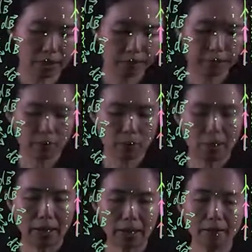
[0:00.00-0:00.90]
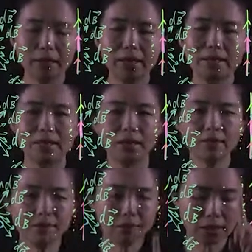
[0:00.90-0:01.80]
if your while is
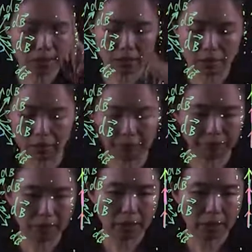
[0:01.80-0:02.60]
infinitely long